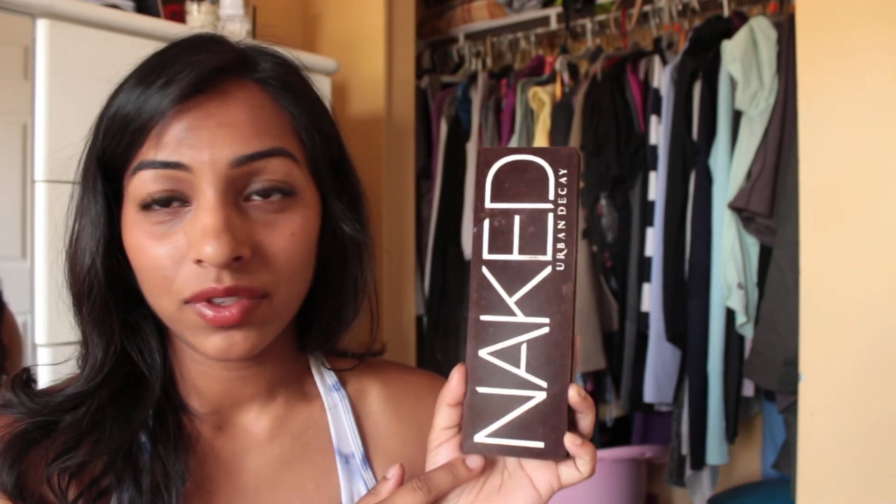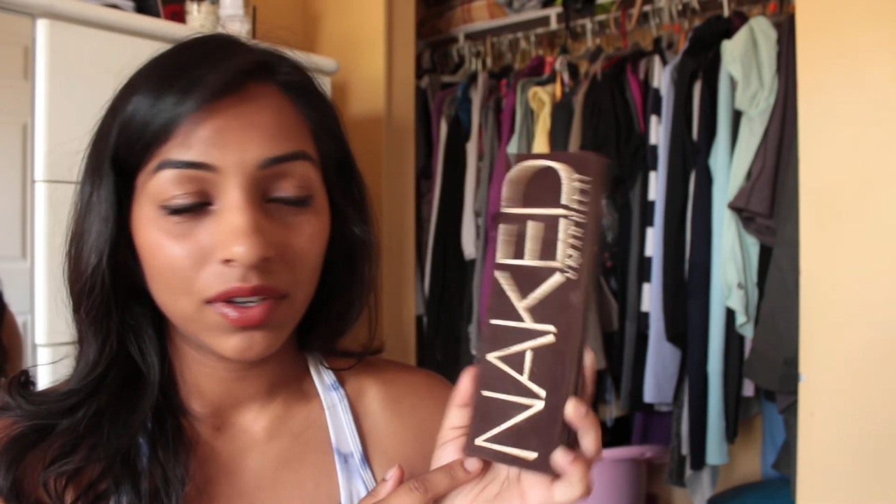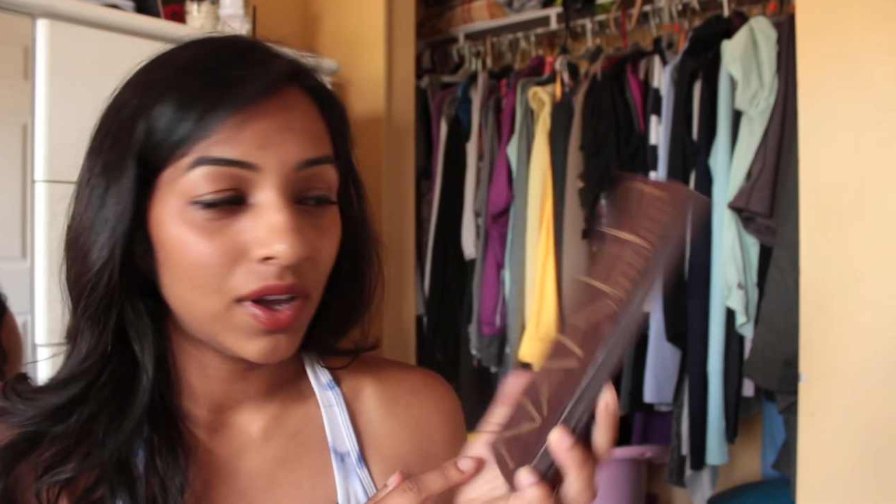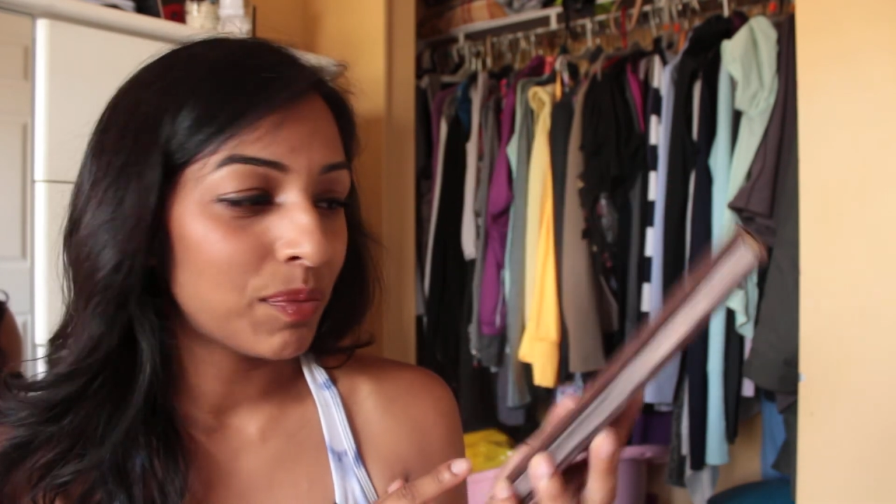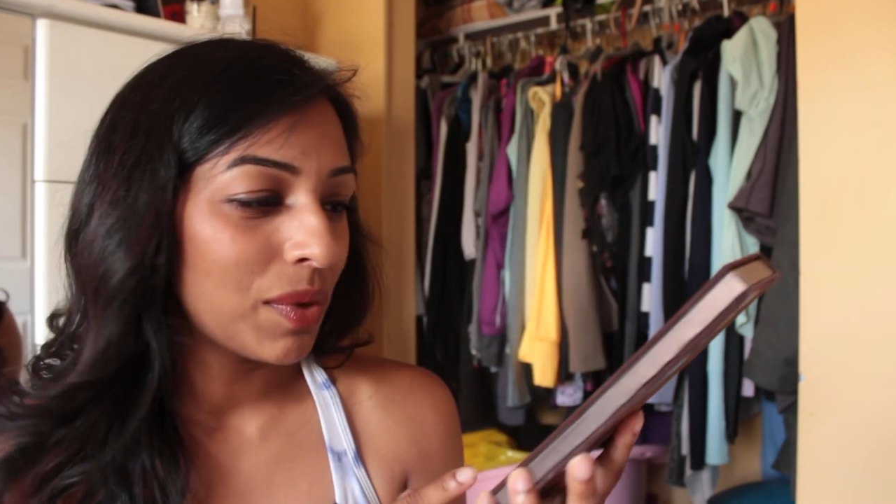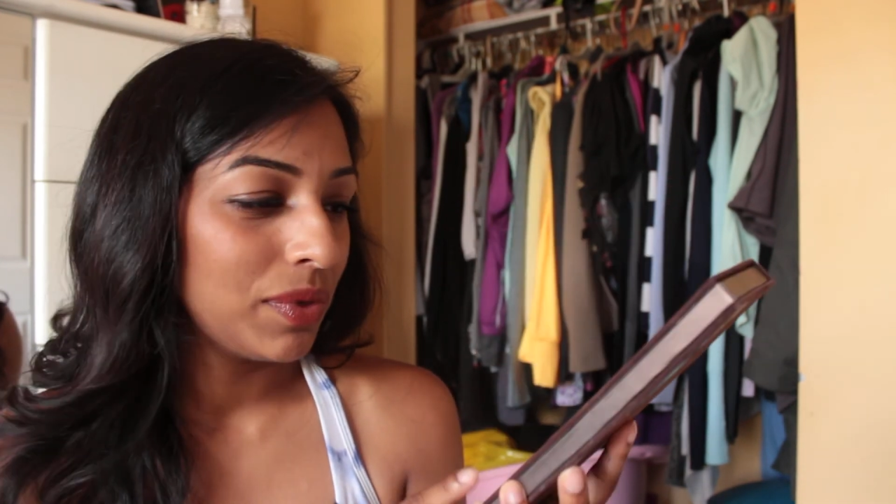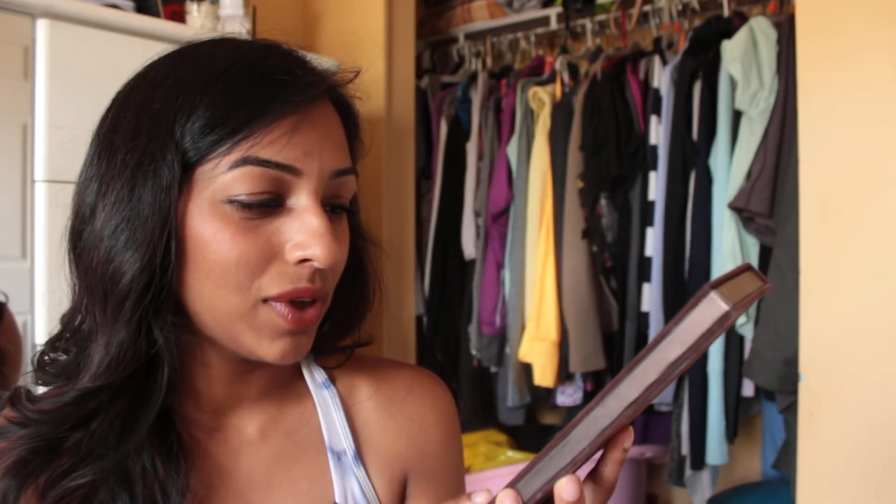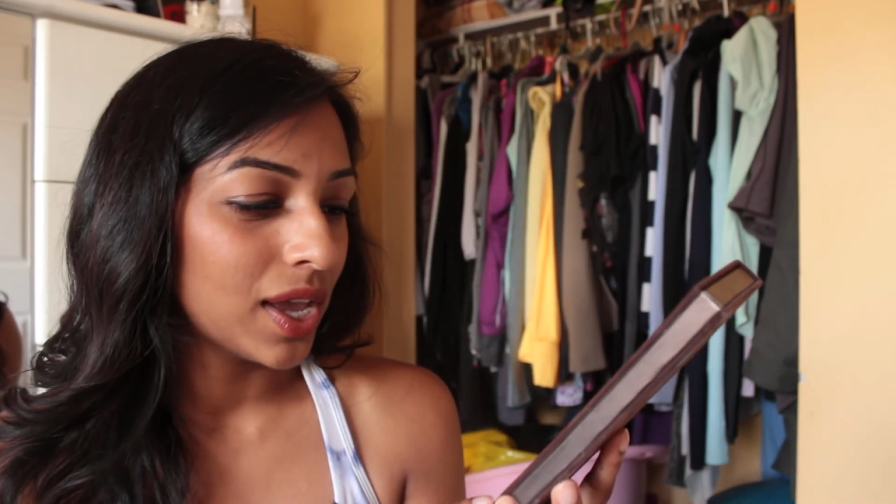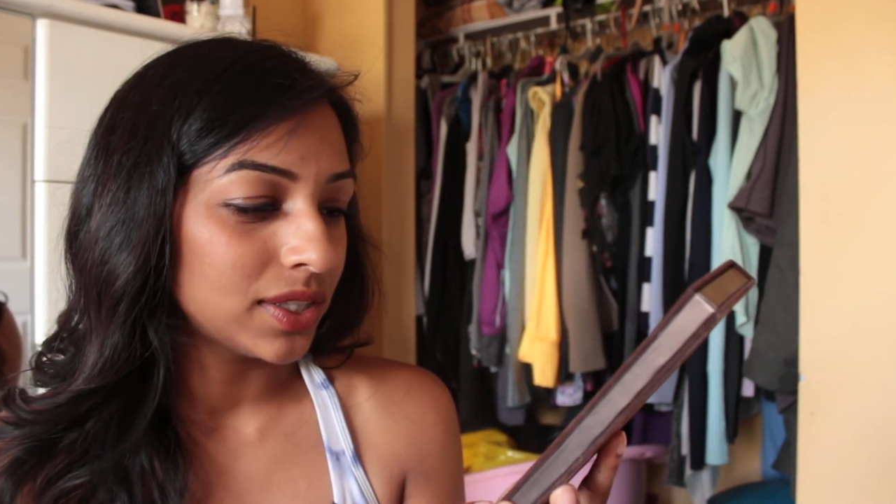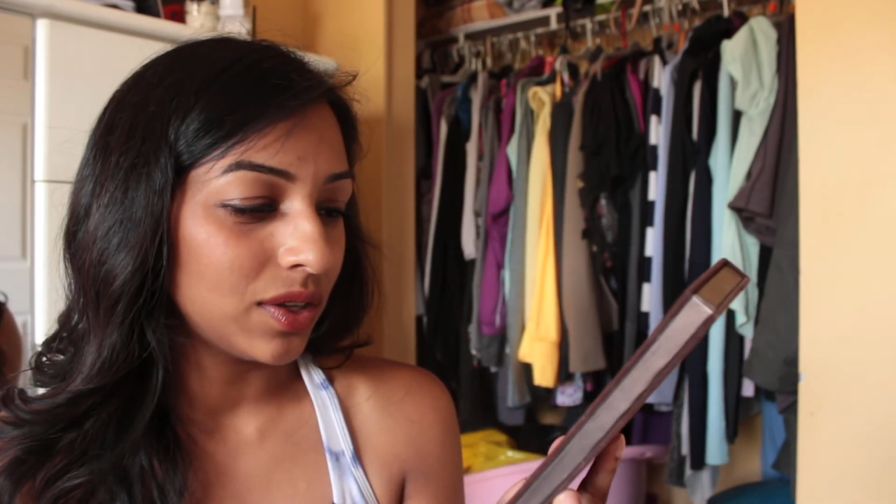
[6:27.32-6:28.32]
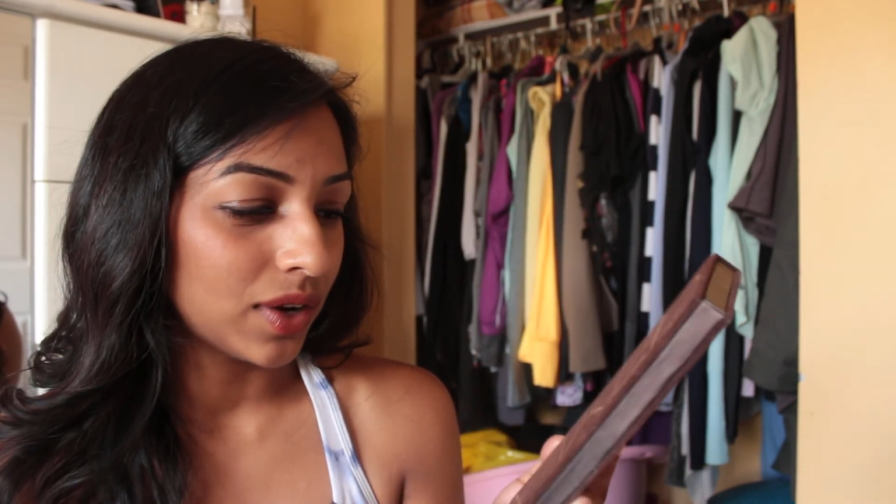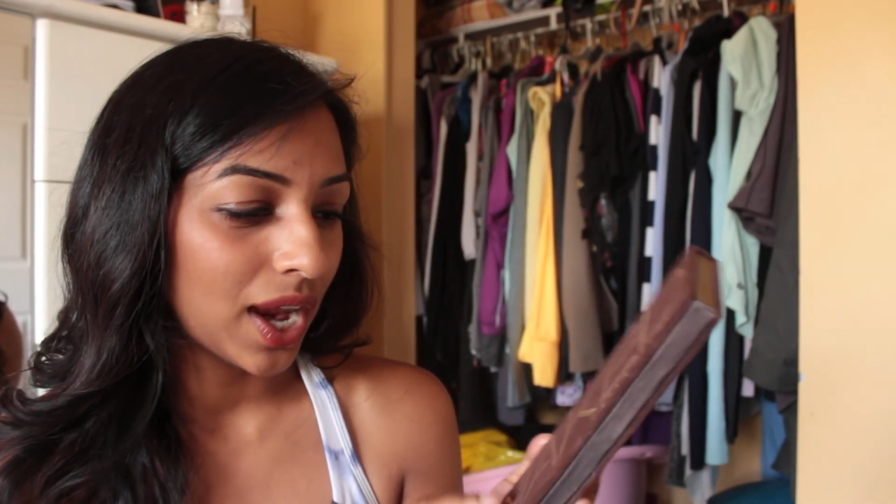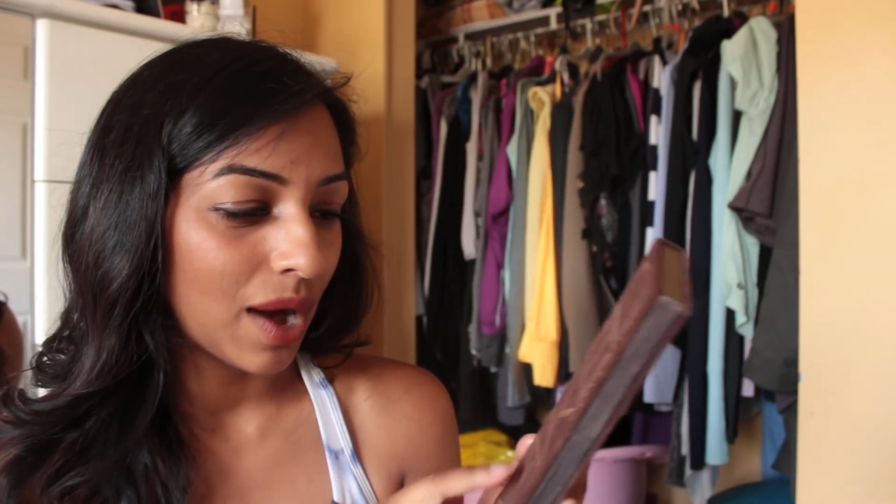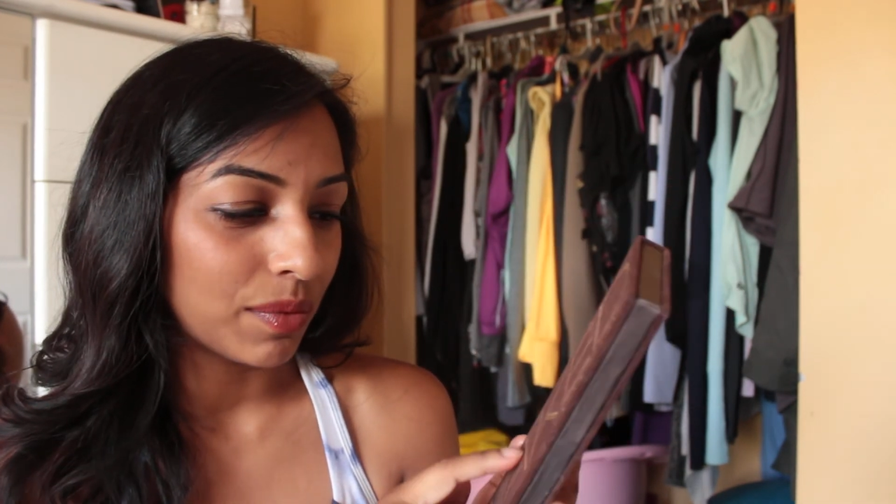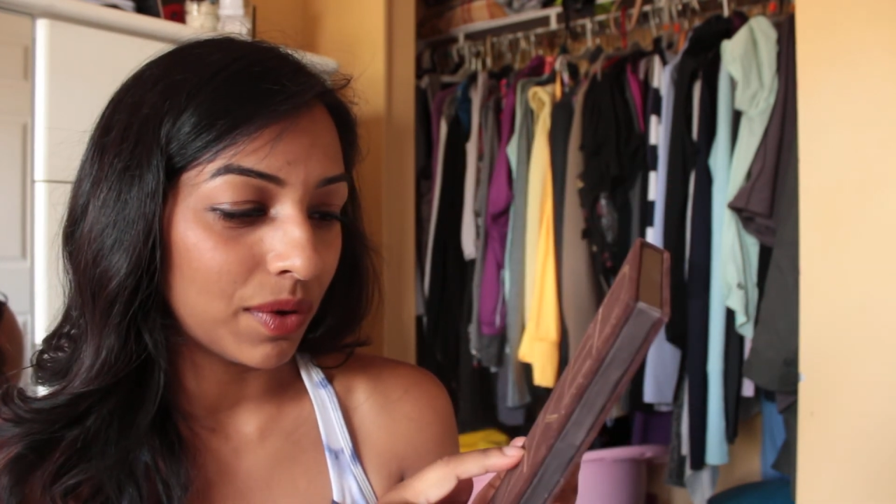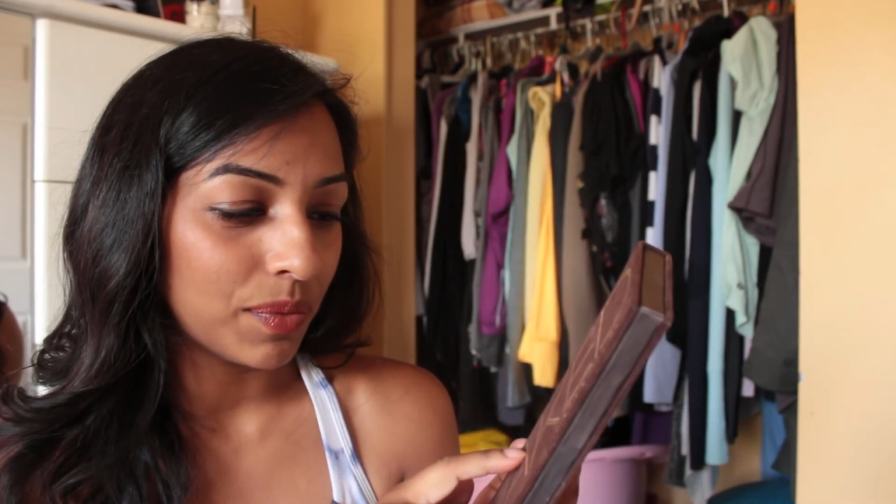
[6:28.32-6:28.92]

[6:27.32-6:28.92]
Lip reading: maybe you can't see it on camera,